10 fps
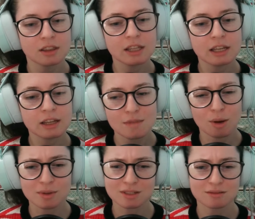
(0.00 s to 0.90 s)
the
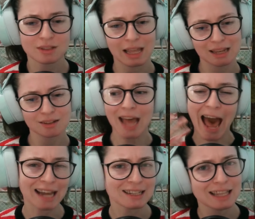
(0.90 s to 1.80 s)
almost like
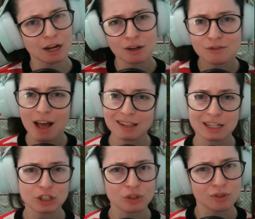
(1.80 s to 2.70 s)
added layer of
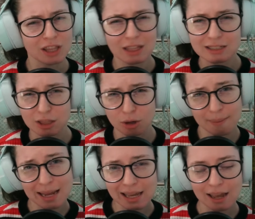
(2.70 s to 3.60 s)
validation for the things that they're
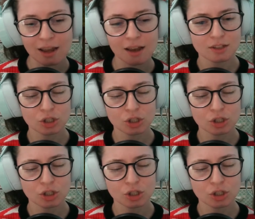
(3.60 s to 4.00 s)
making